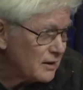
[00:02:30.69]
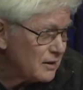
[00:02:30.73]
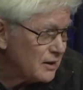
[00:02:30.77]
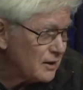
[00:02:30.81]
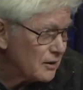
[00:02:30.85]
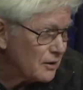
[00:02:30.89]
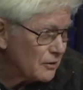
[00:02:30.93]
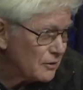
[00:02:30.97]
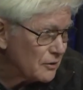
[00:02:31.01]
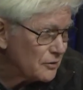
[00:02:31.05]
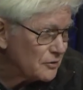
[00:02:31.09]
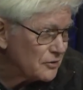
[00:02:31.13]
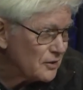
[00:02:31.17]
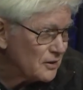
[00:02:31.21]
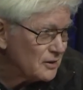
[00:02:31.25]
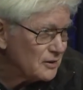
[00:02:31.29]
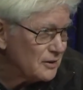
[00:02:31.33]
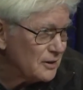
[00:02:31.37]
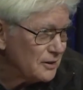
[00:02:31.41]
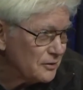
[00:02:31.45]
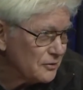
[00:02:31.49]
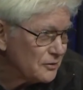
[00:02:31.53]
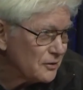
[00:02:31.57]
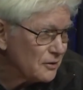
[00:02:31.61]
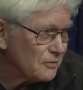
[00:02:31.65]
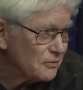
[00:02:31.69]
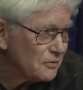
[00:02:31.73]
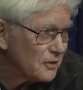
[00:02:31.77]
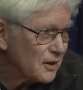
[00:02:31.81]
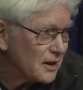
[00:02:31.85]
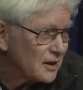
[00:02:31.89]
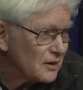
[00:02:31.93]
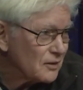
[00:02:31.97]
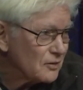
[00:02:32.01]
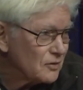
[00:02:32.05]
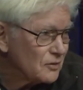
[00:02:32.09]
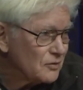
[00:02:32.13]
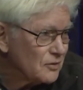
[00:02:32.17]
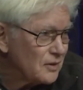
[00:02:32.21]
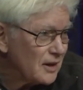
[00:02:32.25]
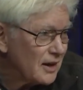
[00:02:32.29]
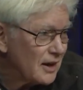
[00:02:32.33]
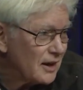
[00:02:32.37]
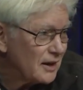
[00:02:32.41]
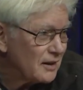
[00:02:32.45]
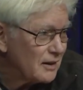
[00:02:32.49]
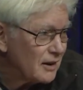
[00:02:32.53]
here is a list of things that